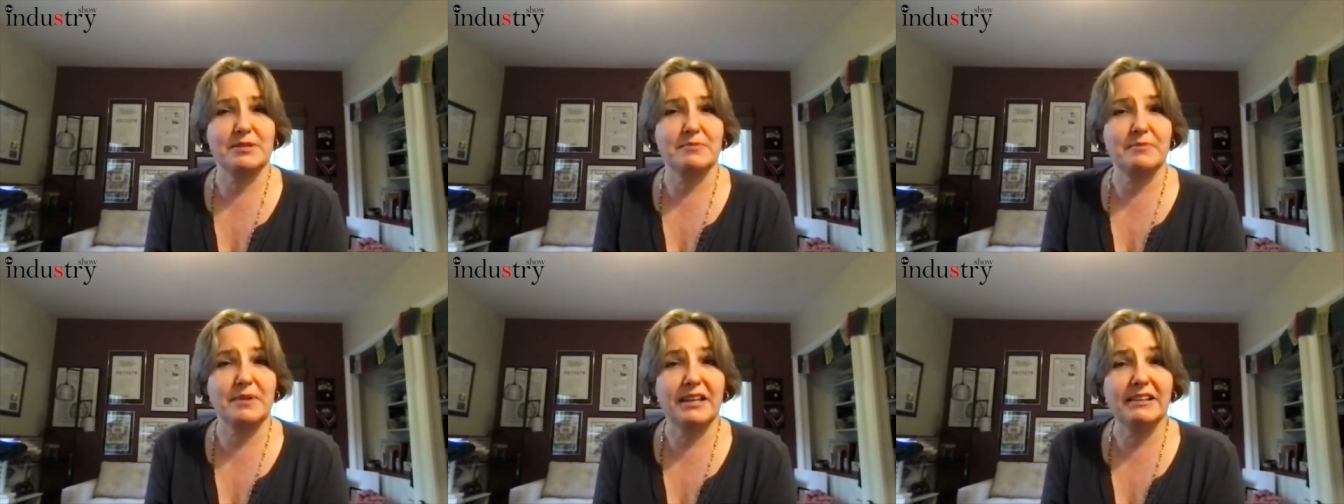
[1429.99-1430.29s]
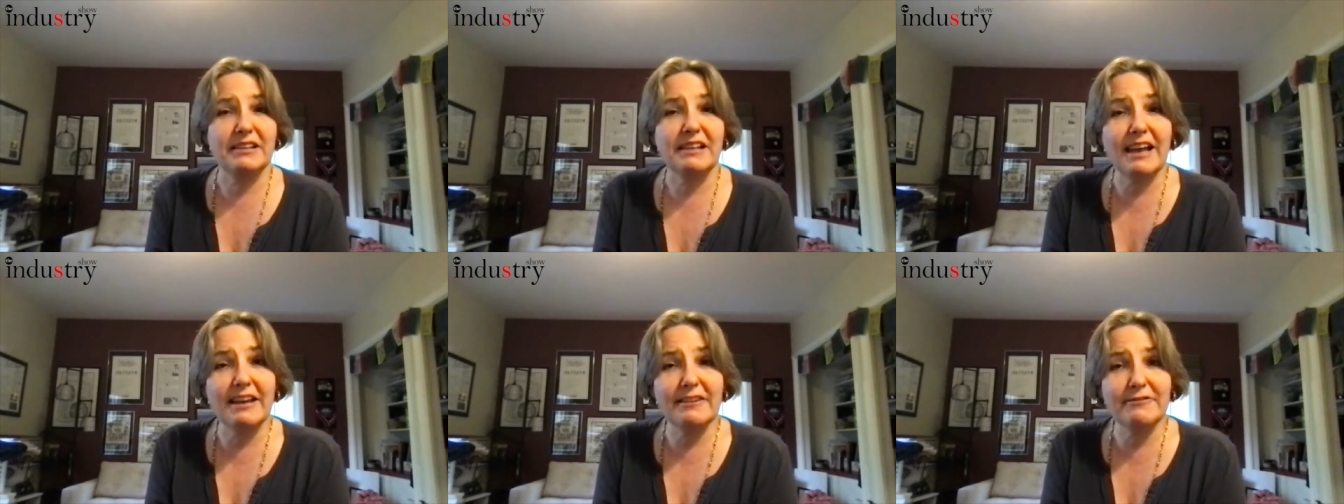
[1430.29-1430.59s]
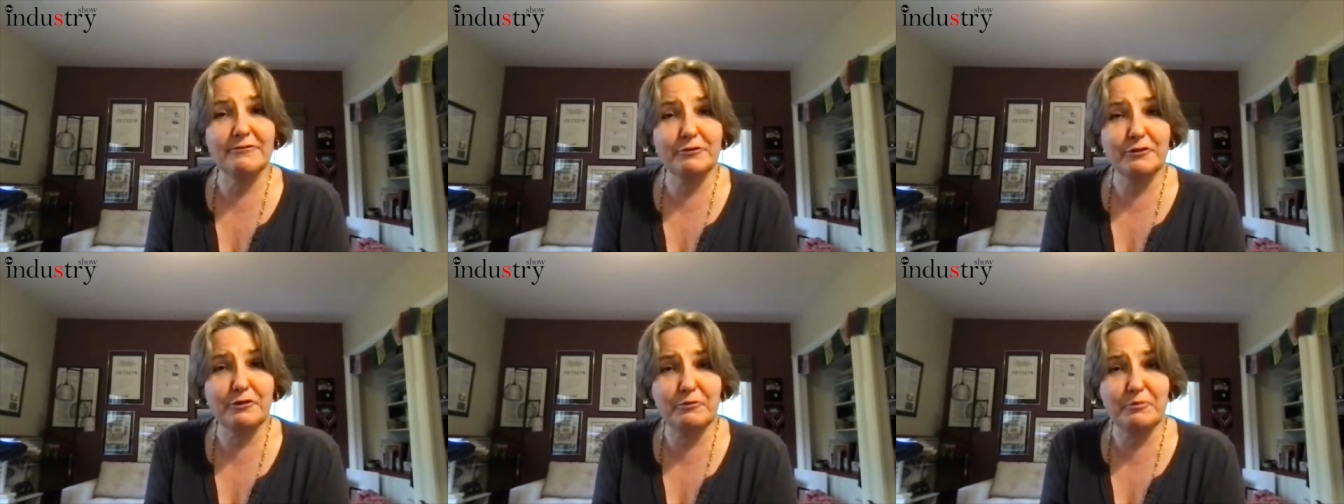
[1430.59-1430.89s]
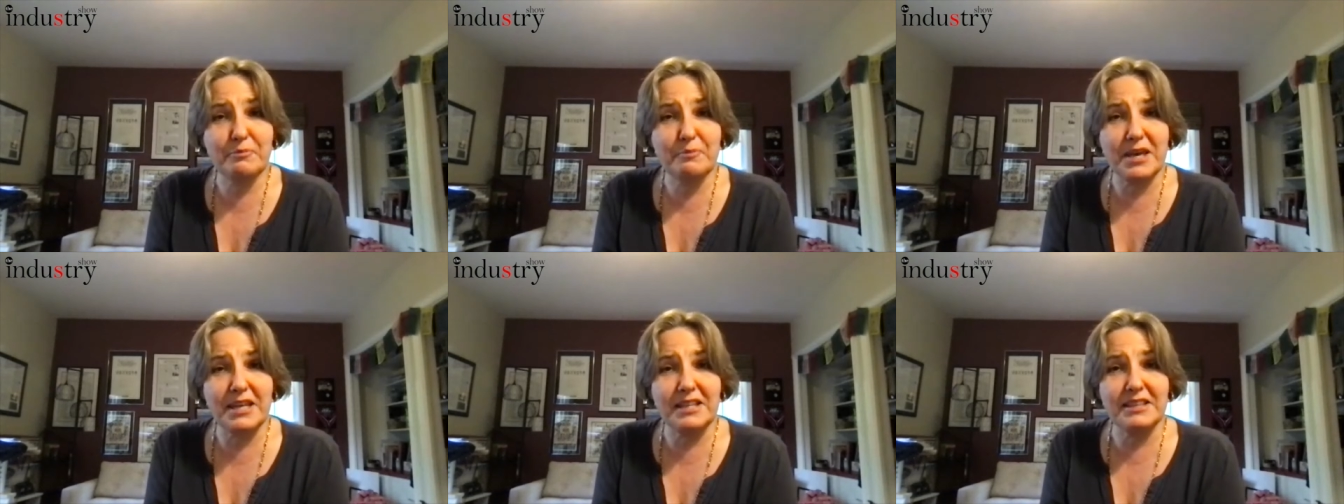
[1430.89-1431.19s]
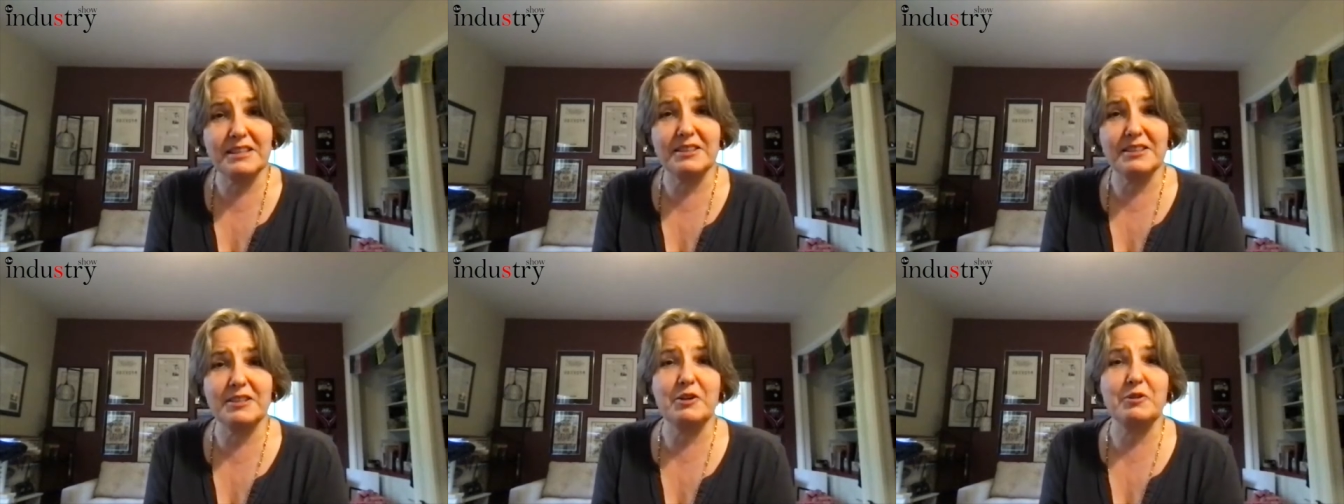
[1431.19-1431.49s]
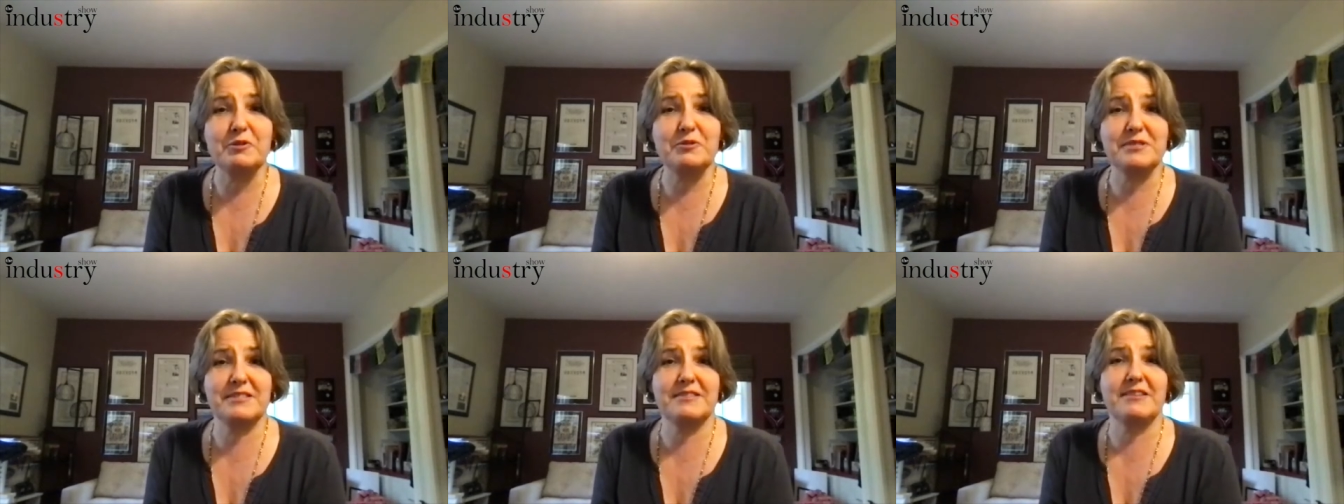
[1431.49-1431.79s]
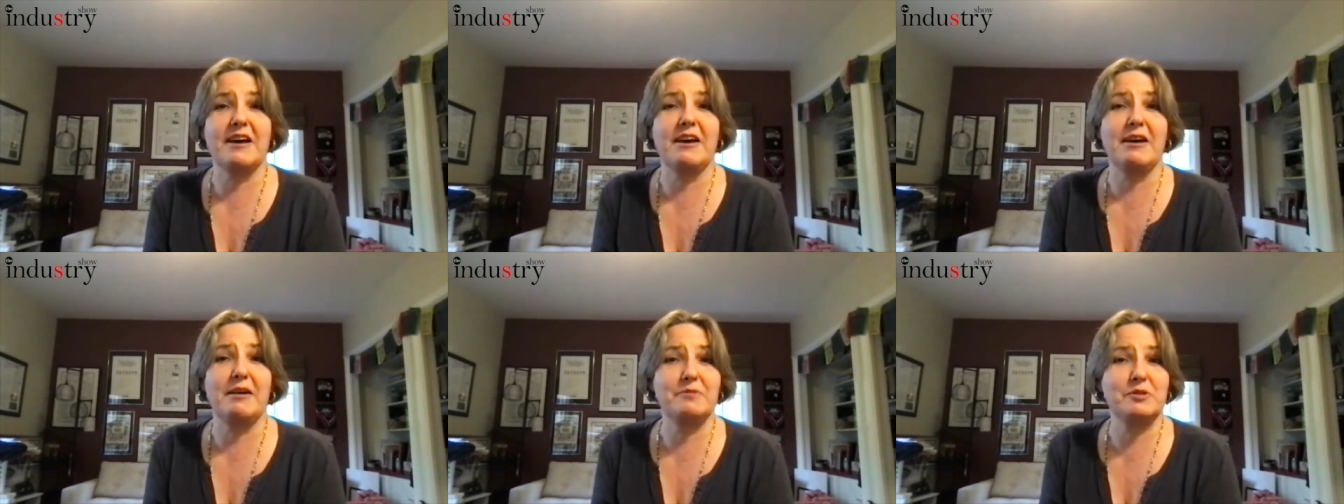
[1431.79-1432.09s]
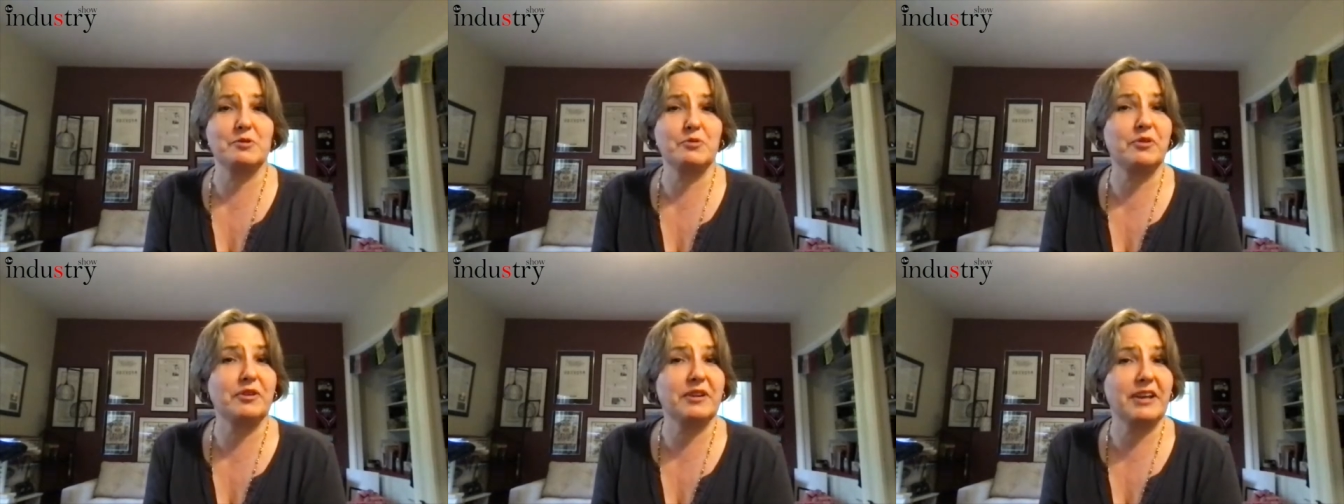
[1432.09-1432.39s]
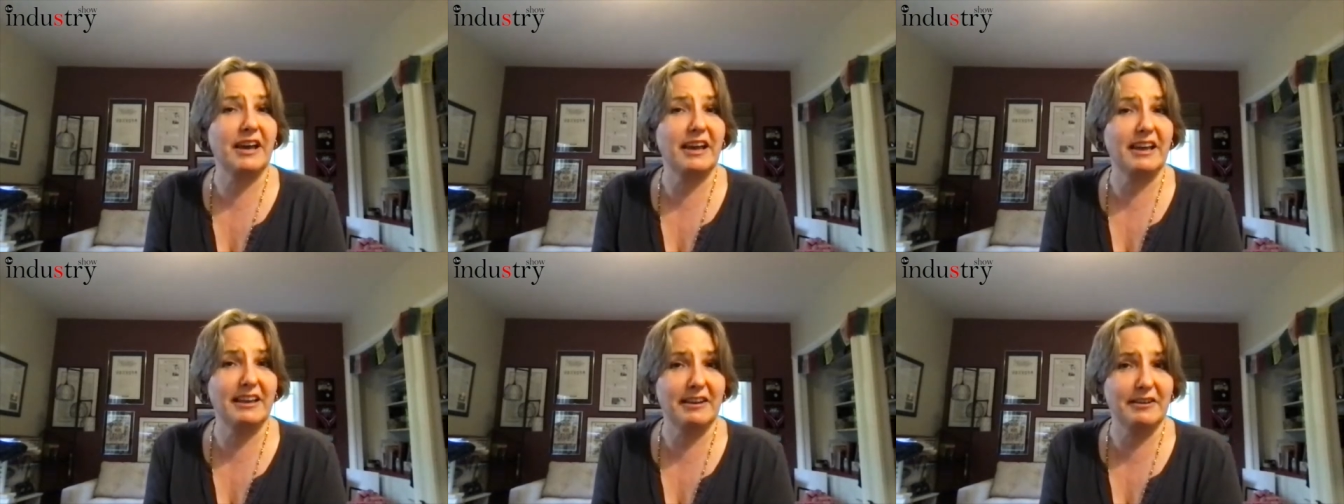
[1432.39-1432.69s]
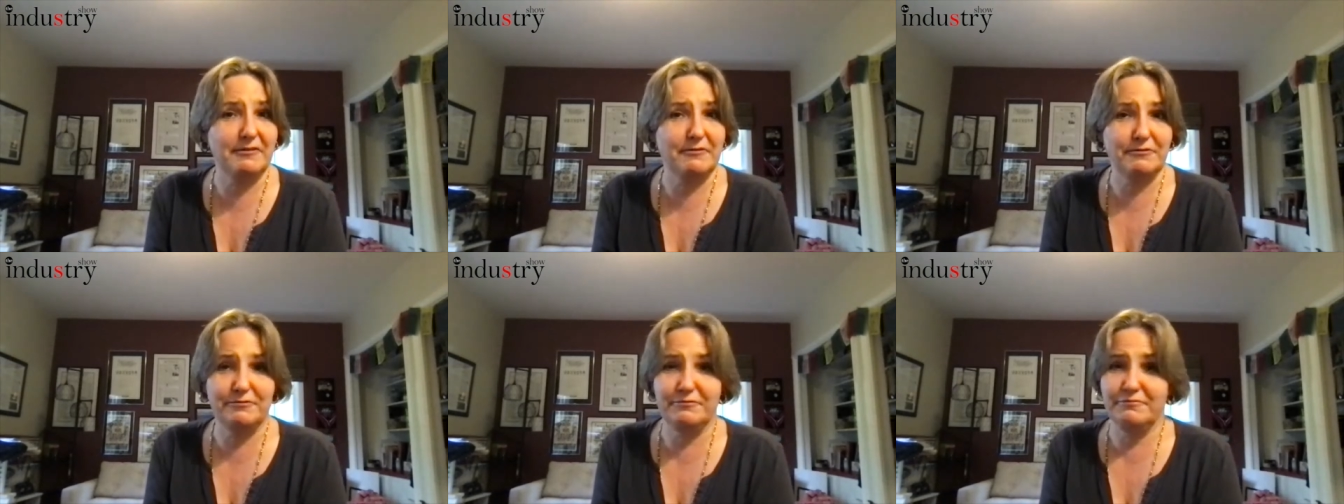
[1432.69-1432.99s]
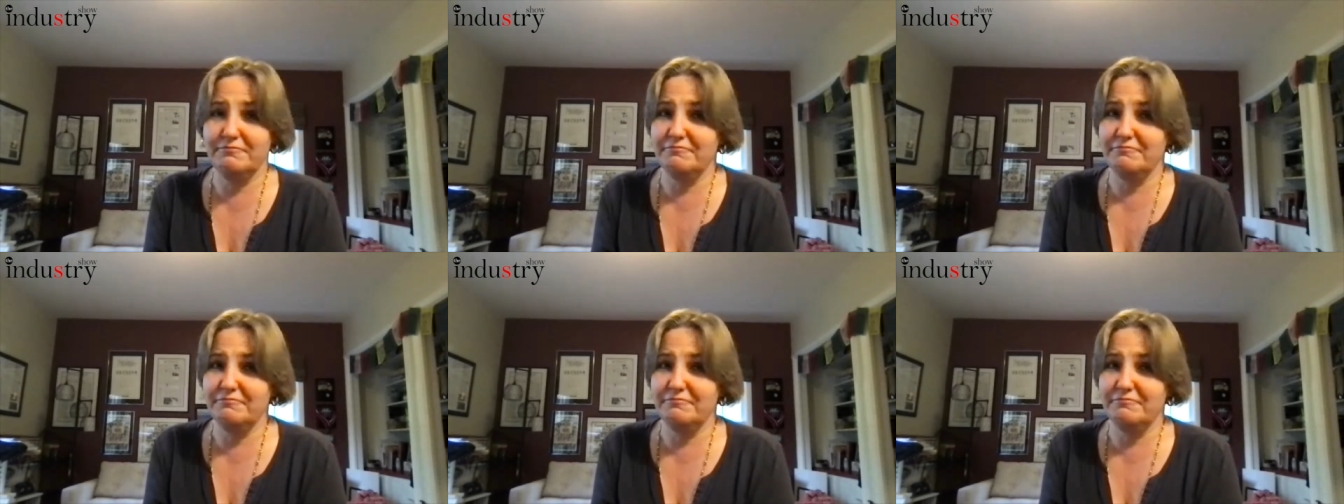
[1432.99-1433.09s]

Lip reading: of my life have been those times when I have